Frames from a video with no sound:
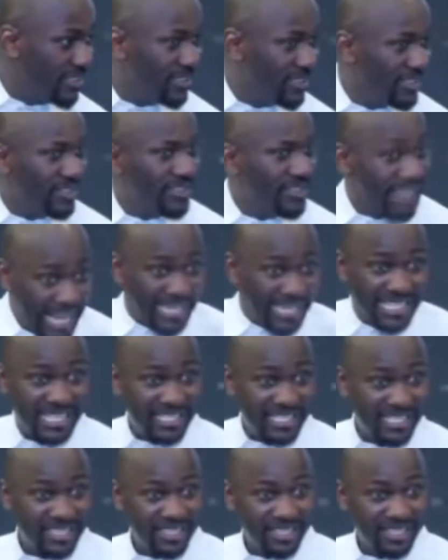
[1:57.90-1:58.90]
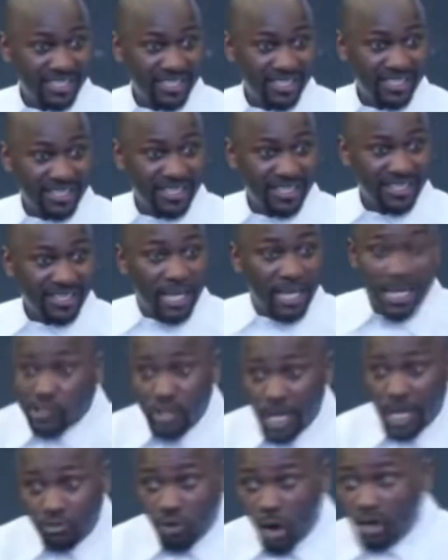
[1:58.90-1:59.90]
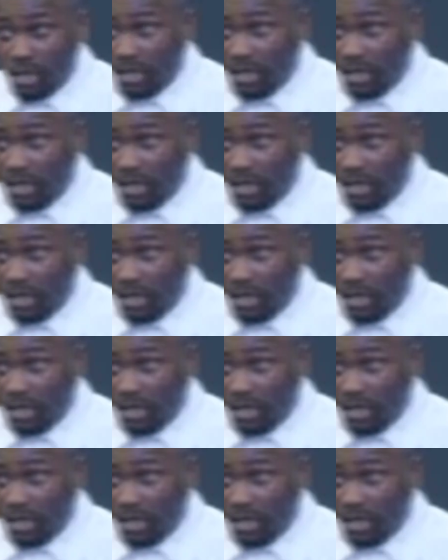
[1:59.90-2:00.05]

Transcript: Tithe. It's not wrong.